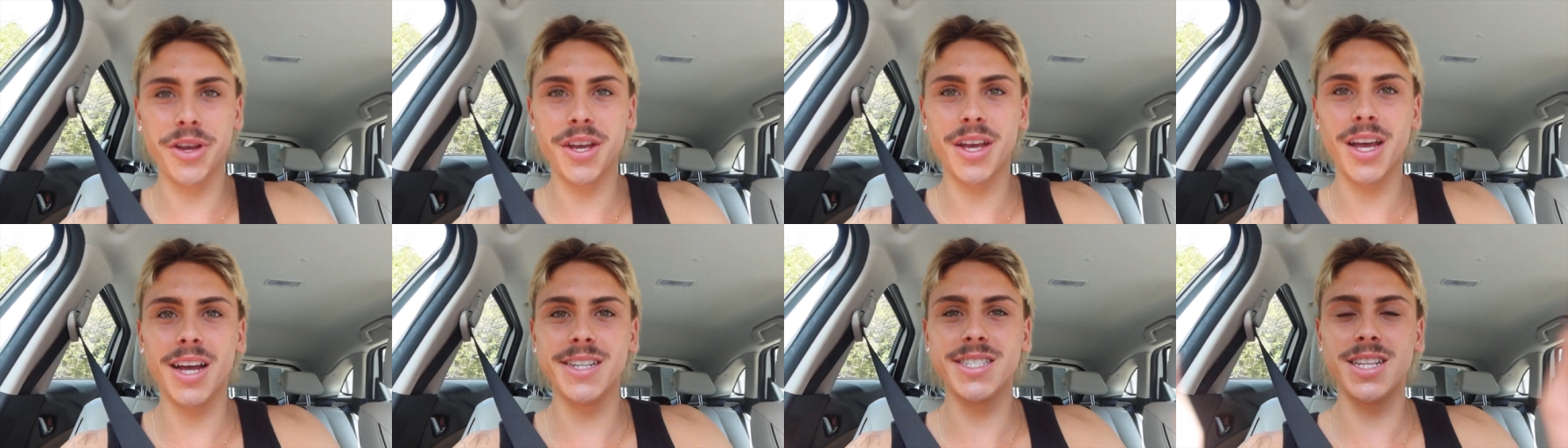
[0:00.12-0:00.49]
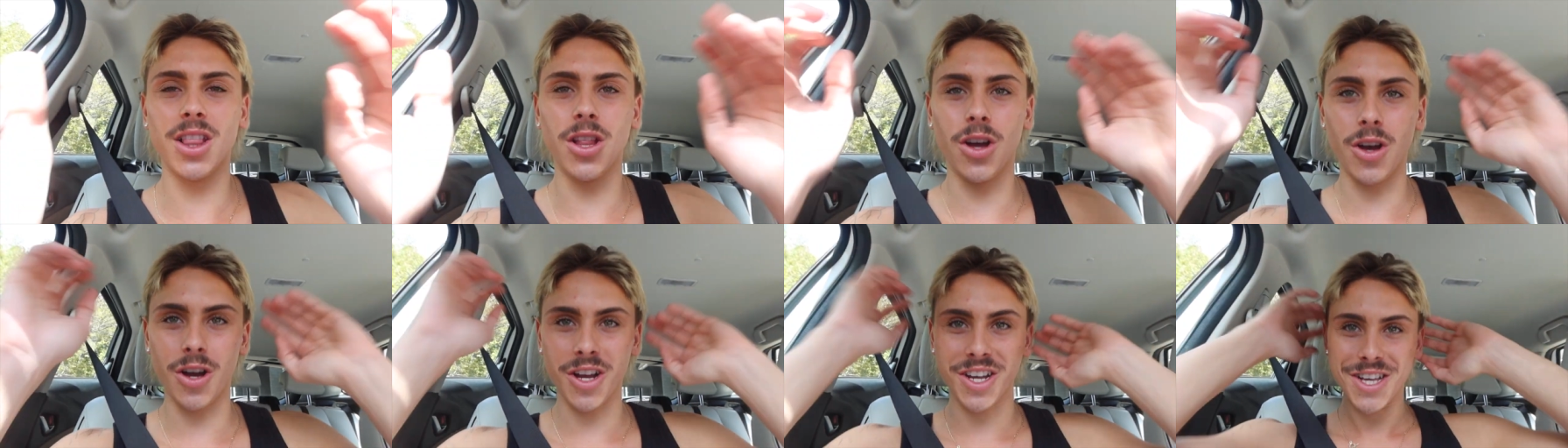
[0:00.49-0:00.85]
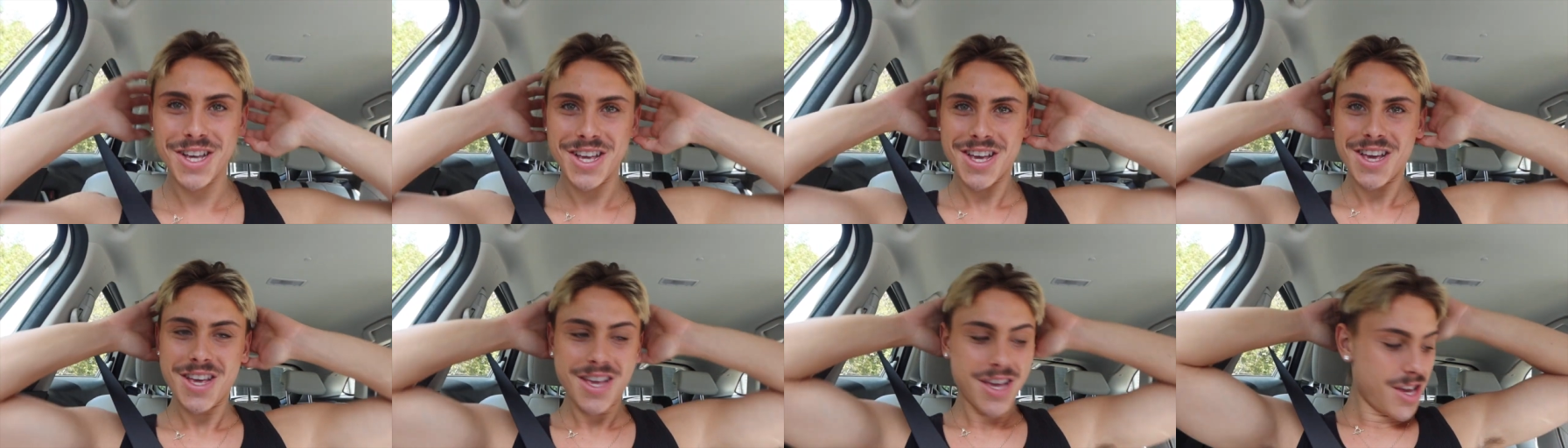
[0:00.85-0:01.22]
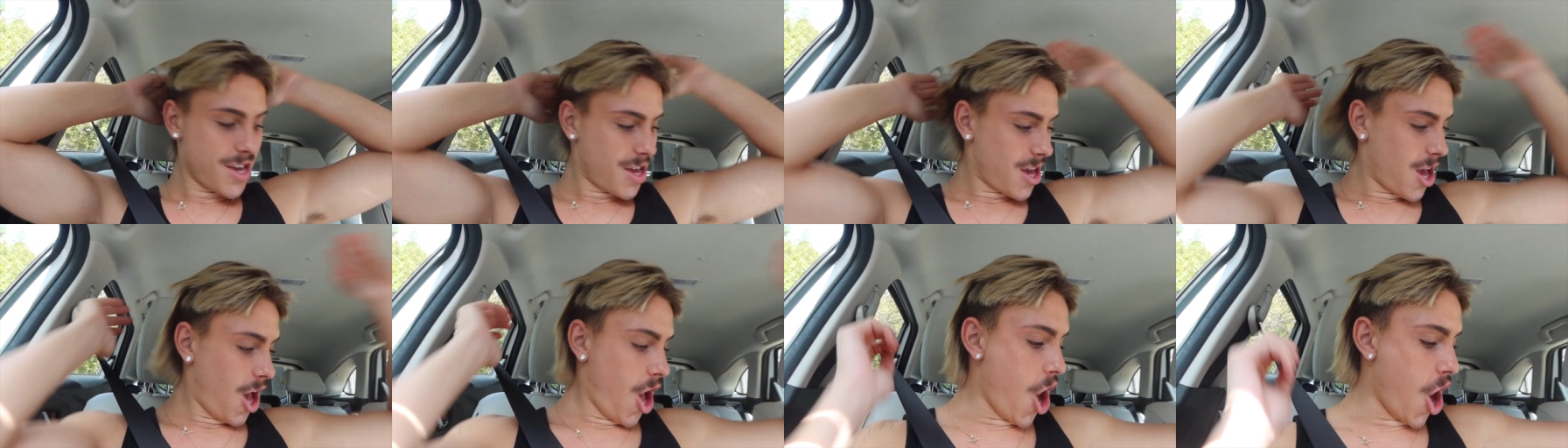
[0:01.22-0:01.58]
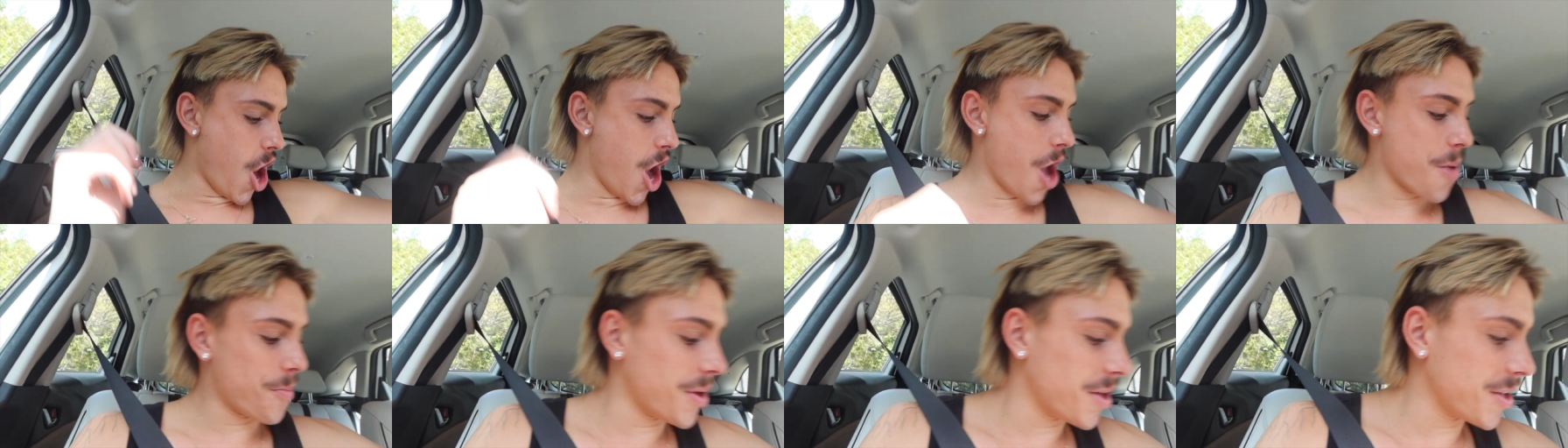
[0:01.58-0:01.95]
you guys along.
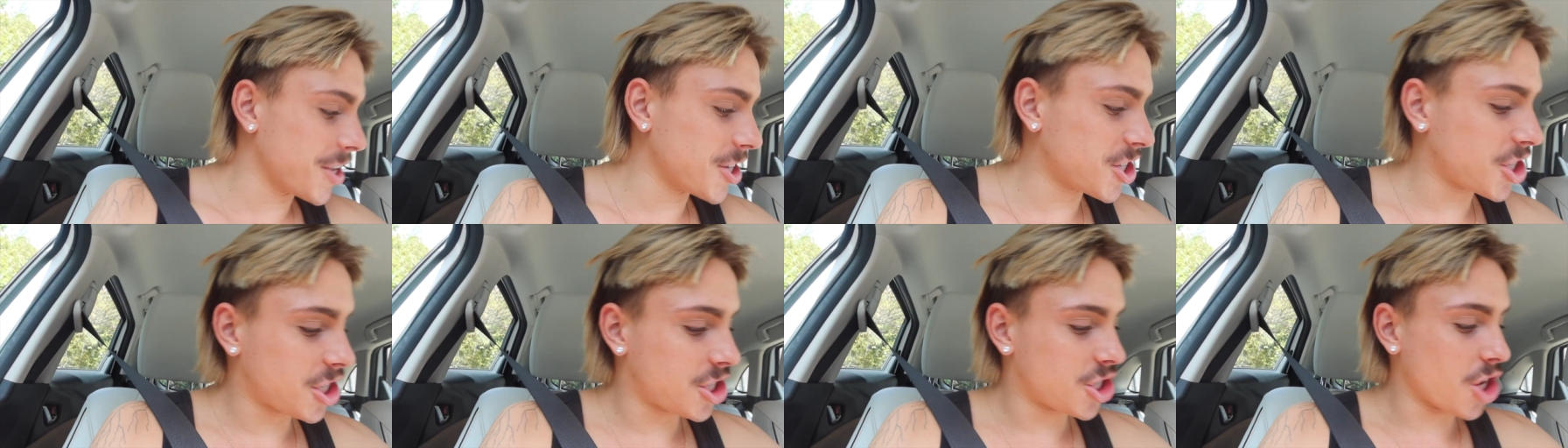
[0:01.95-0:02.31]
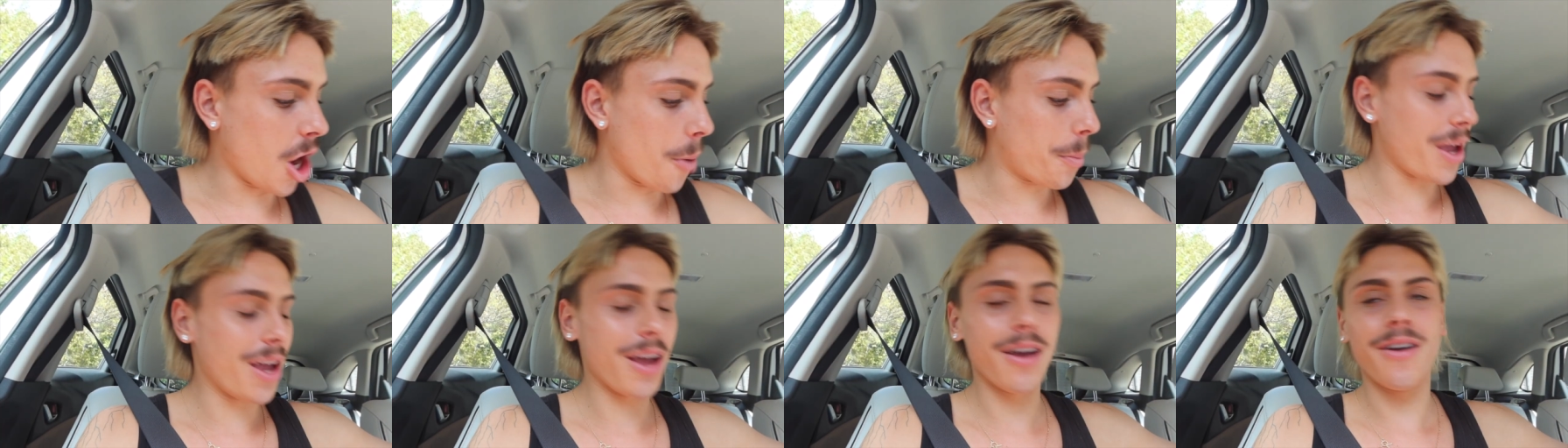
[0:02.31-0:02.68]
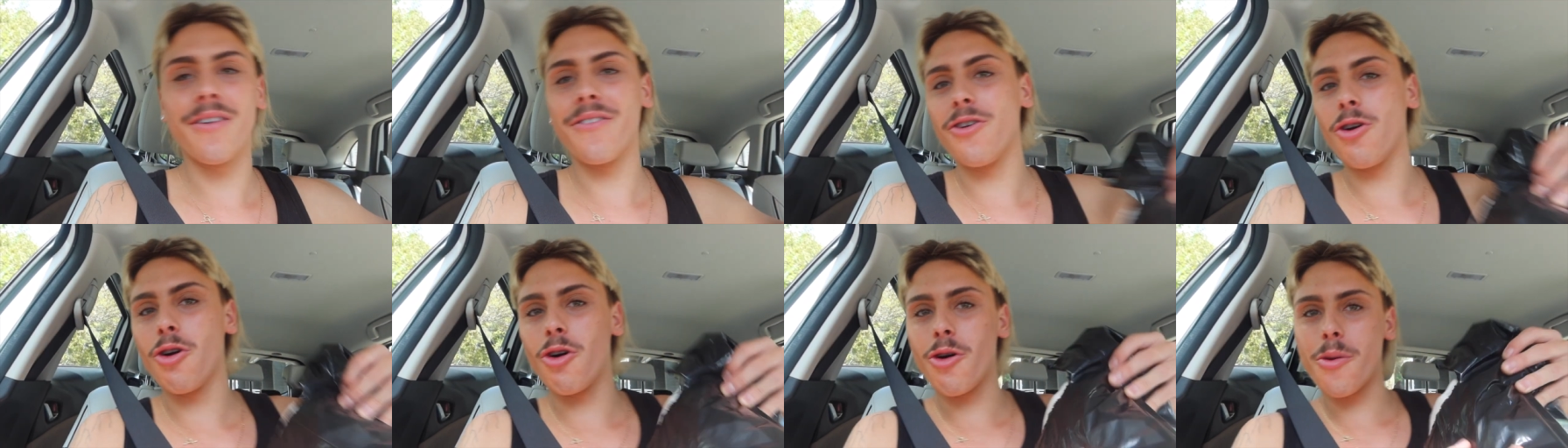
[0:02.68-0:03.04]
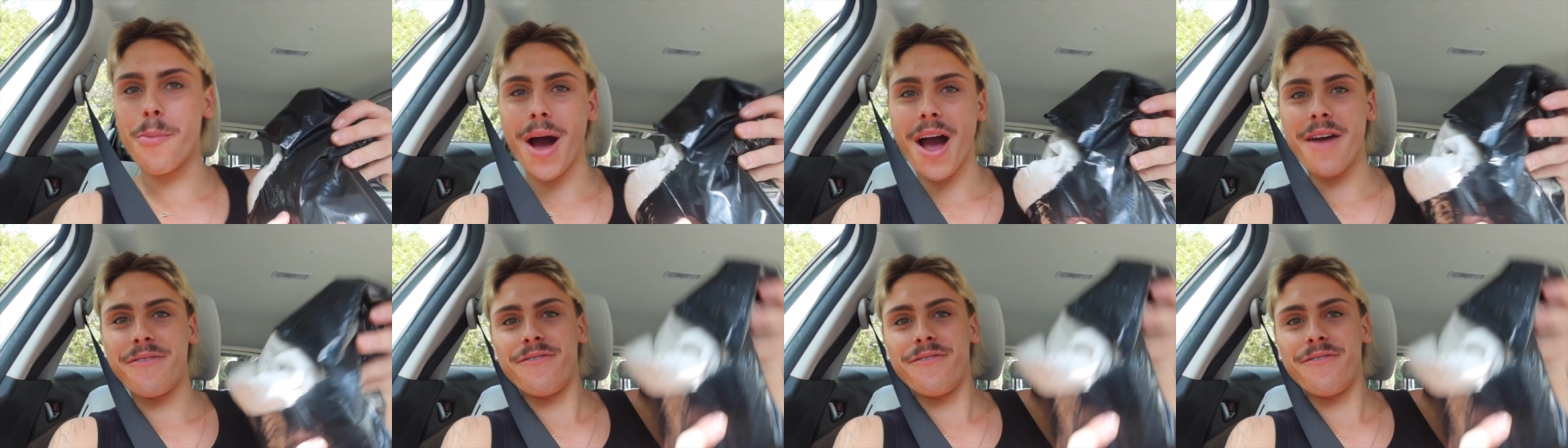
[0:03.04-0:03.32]
I'm shopping for my